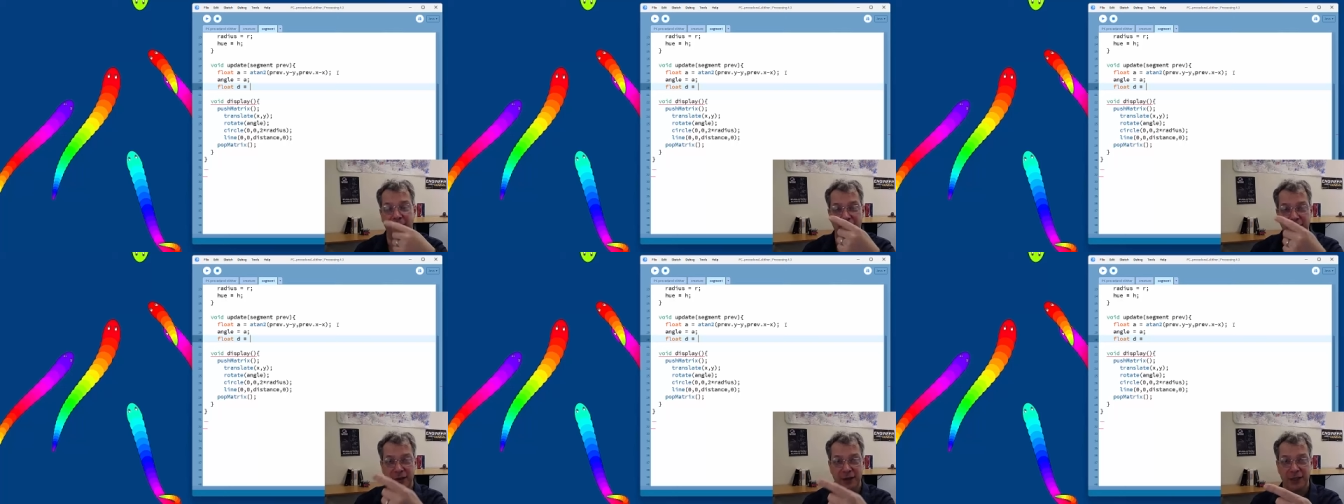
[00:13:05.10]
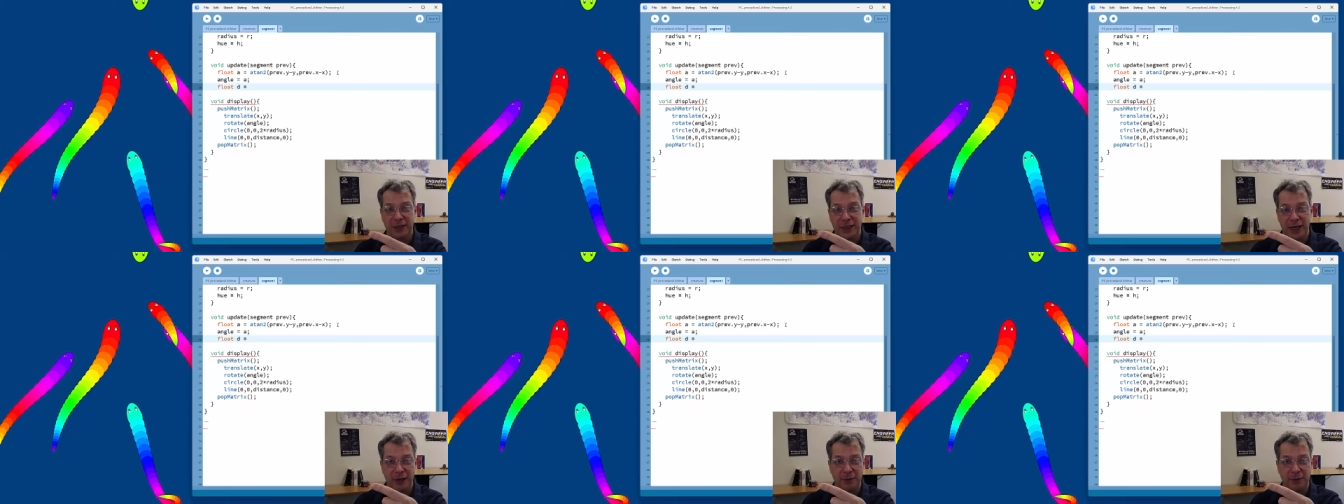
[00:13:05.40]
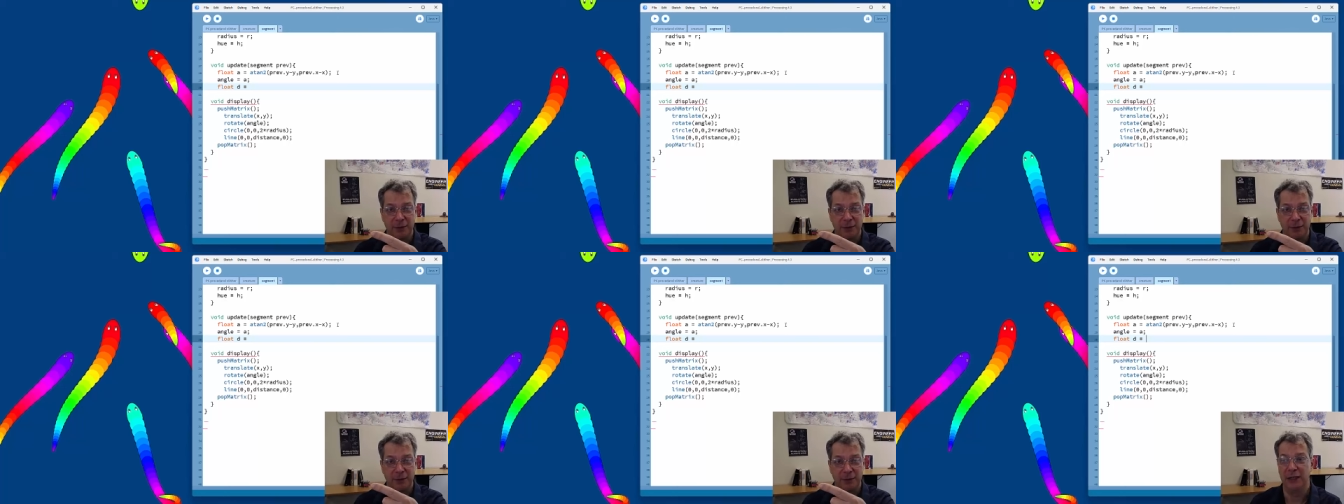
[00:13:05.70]
and the
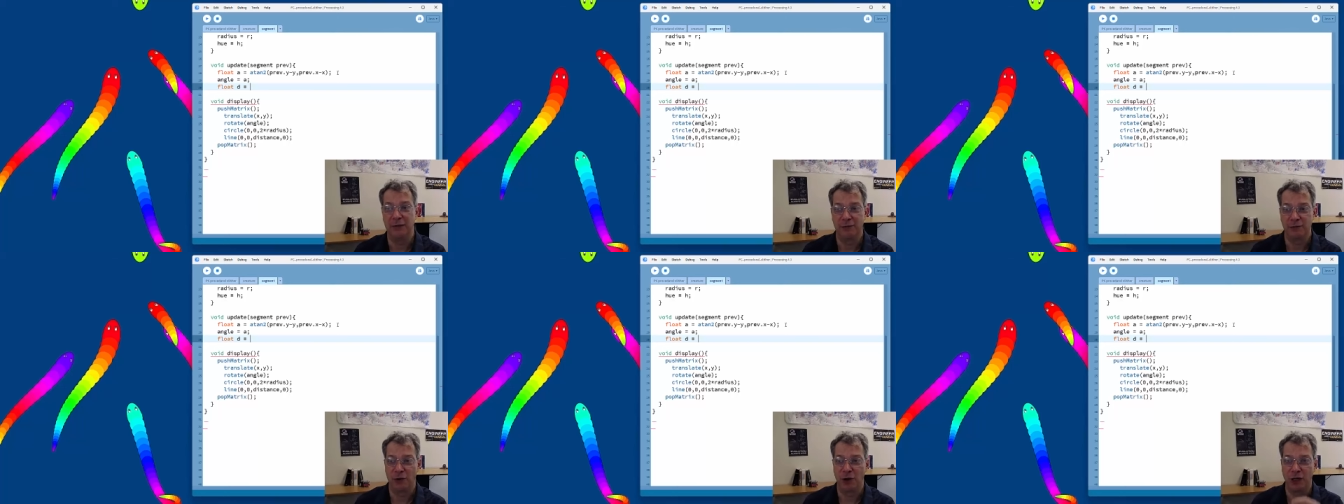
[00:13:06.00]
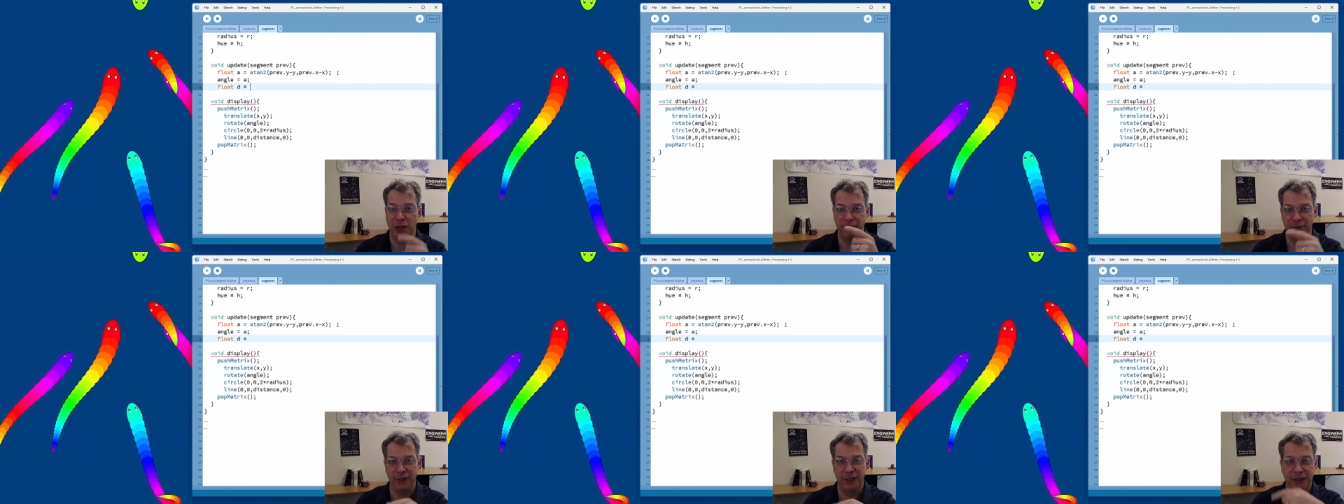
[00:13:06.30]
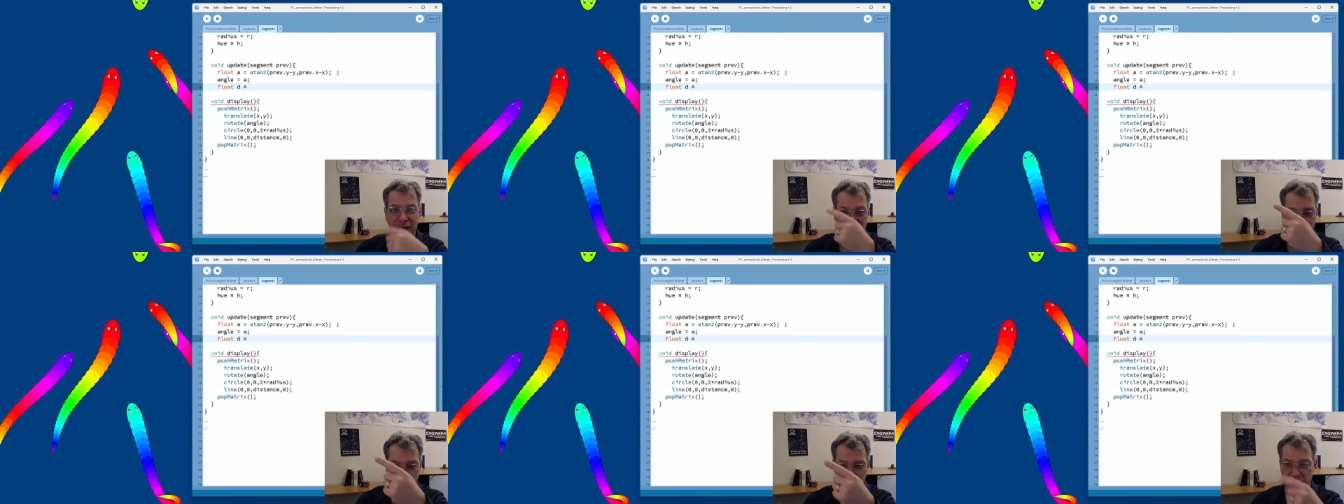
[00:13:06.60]
segment in front of
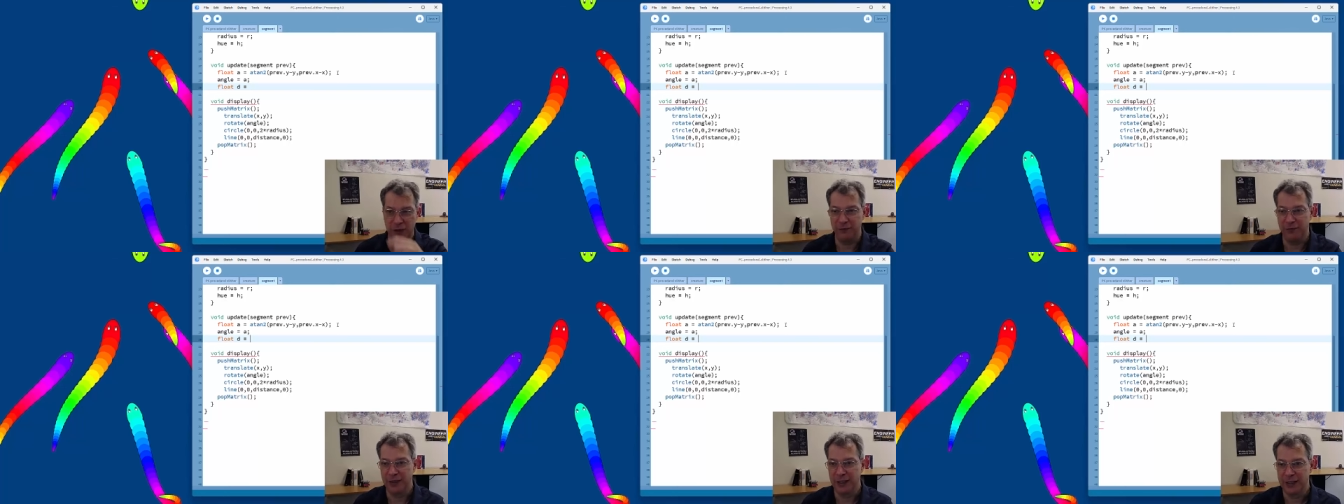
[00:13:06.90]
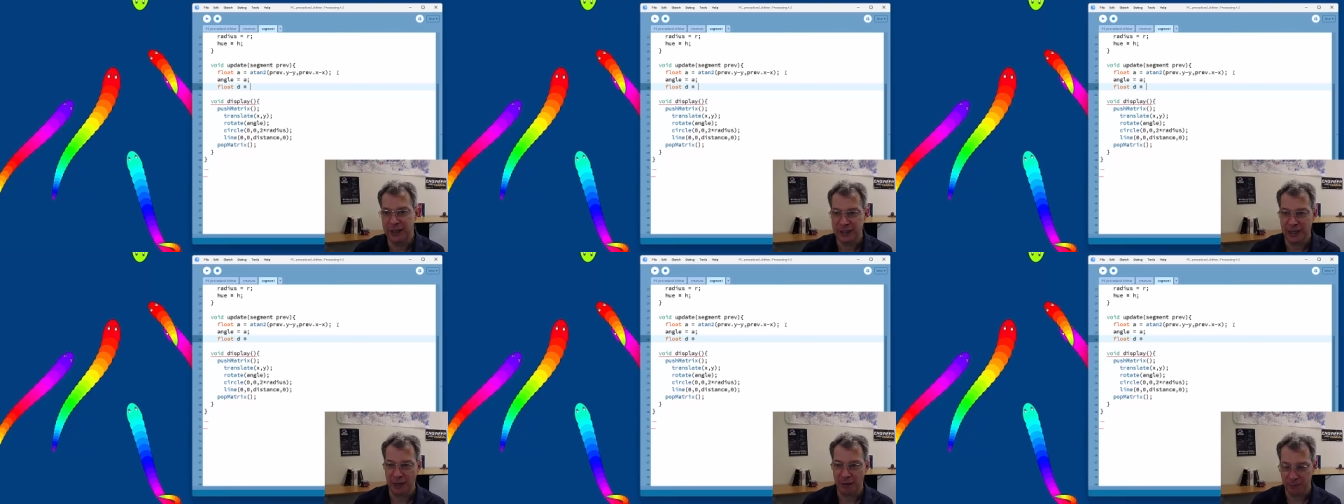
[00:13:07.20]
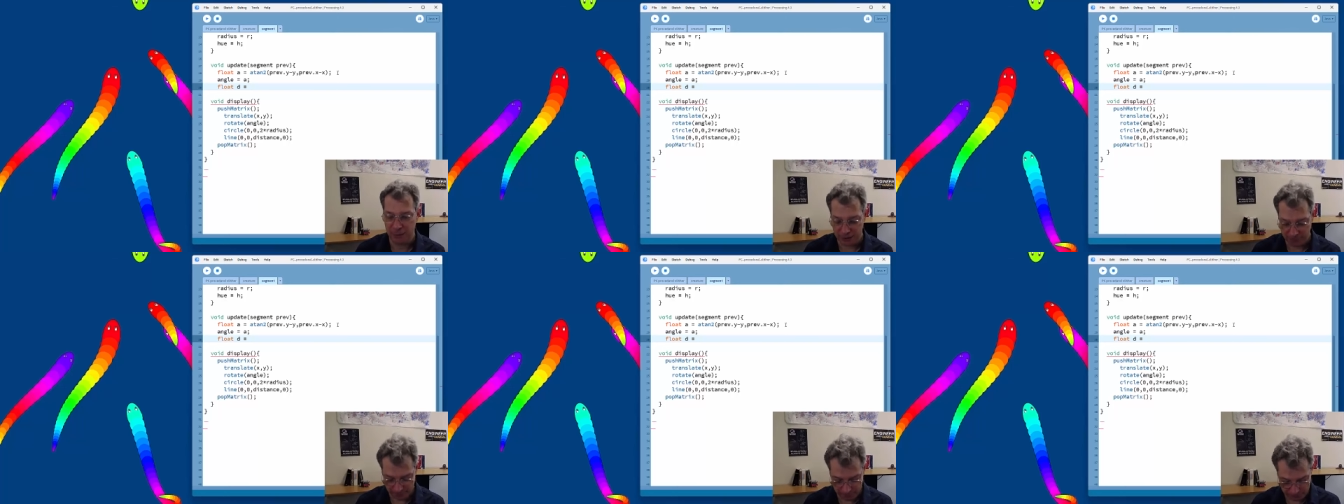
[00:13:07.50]
it, the previous
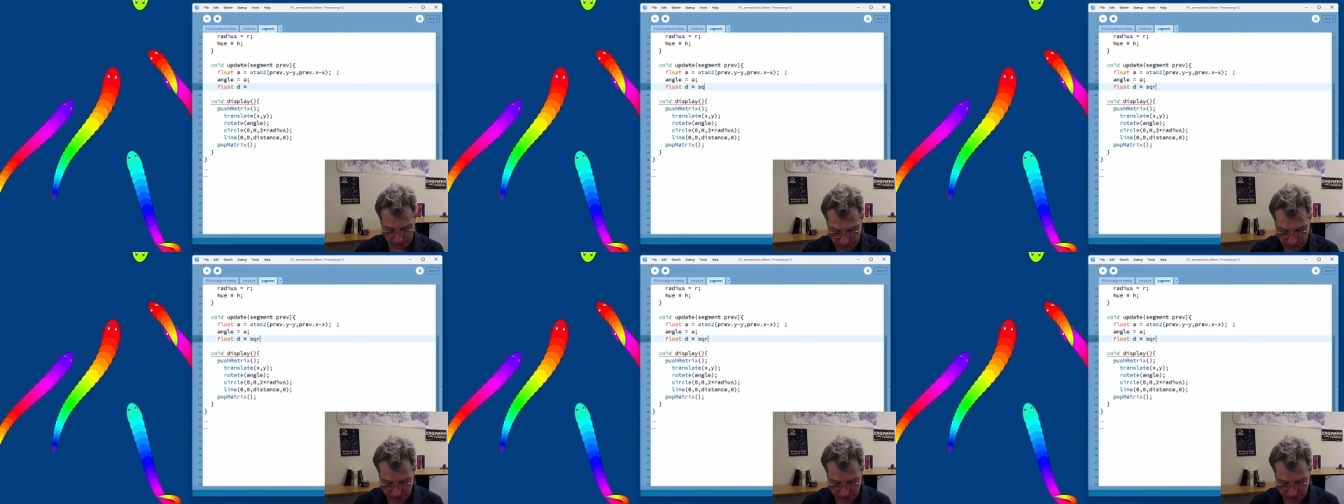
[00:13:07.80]
segment.